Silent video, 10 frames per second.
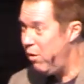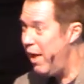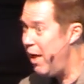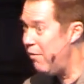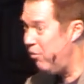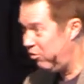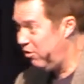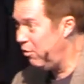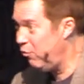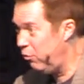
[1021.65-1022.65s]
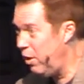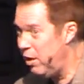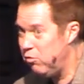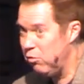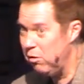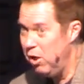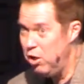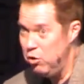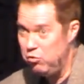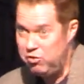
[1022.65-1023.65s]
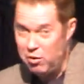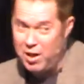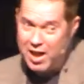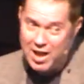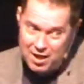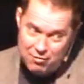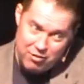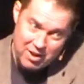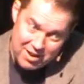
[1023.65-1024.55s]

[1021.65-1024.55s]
have a sinful nature. You still have